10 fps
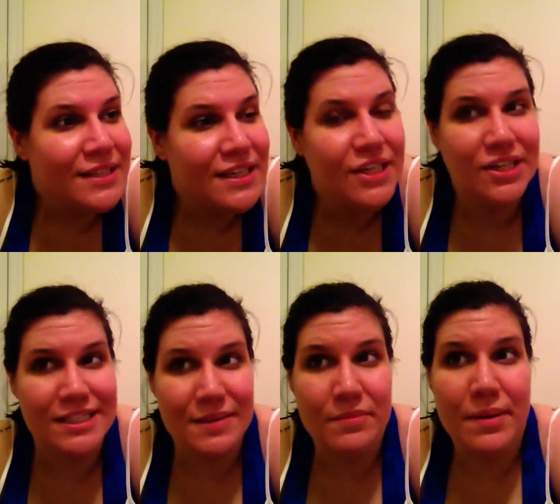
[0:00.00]
It could
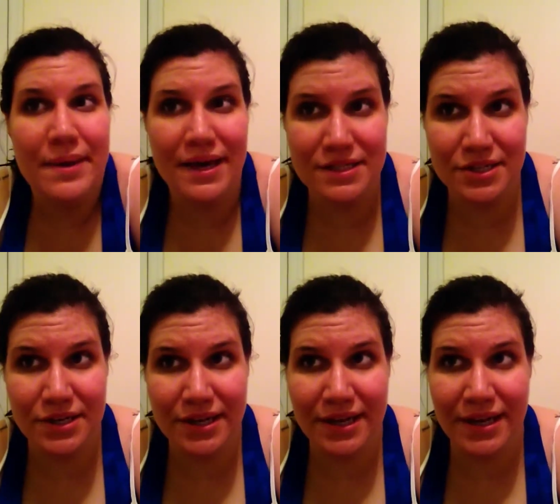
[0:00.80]
also be my back's
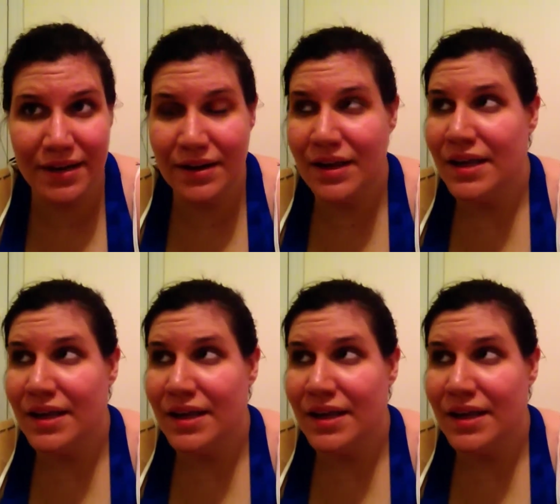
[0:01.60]
hurting and